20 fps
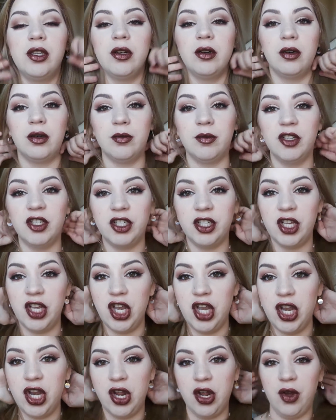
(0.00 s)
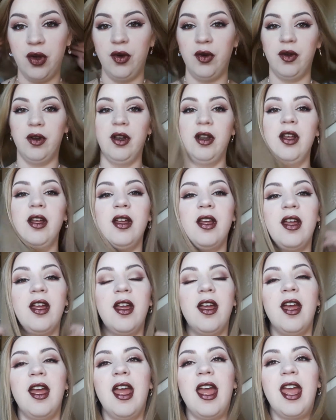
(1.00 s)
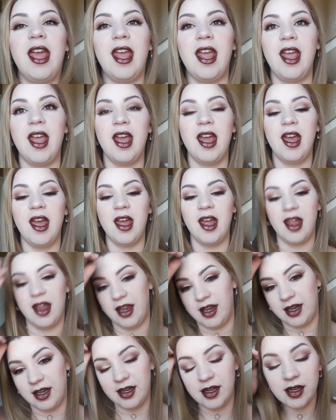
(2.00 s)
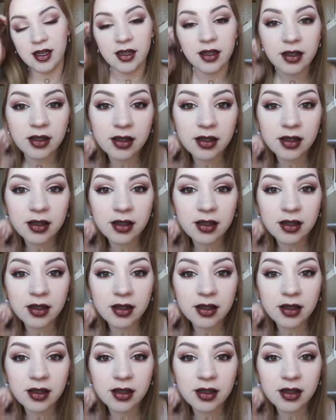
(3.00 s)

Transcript: so almost noon. And